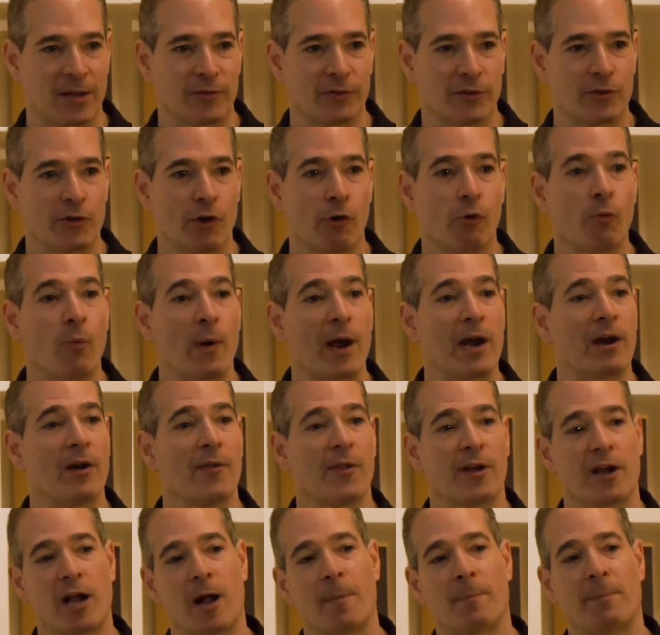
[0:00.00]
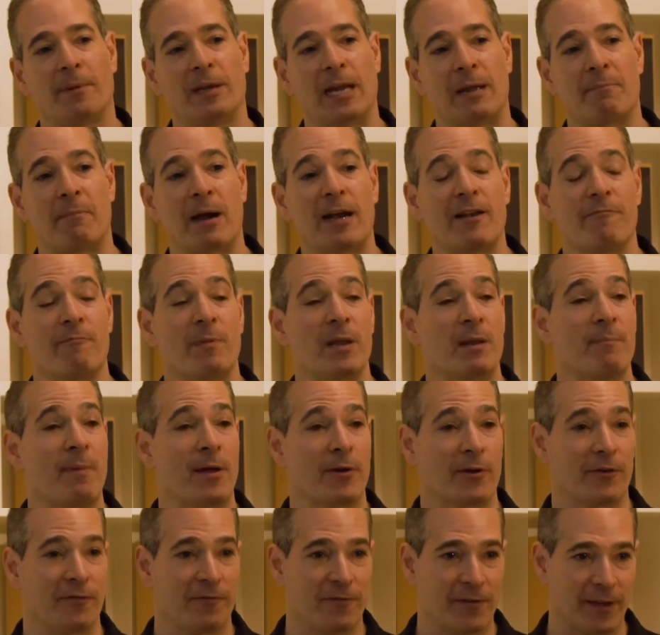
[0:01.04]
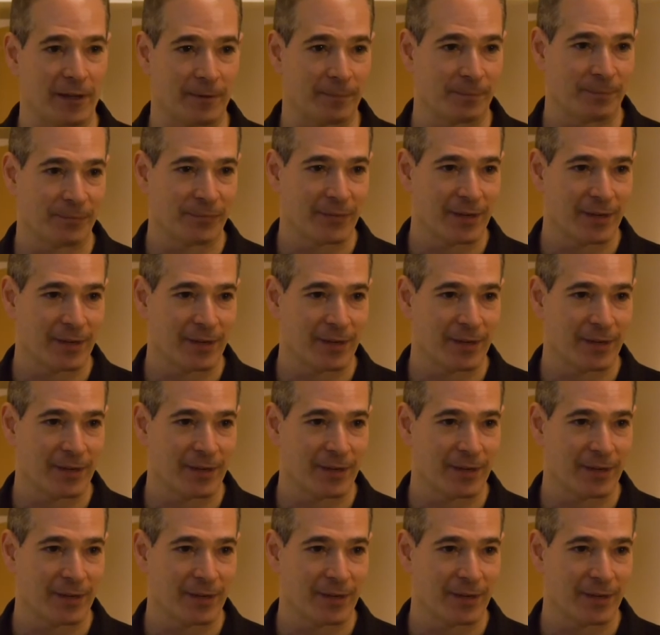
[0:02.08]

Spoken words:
to know where in the company I might have been a better fit.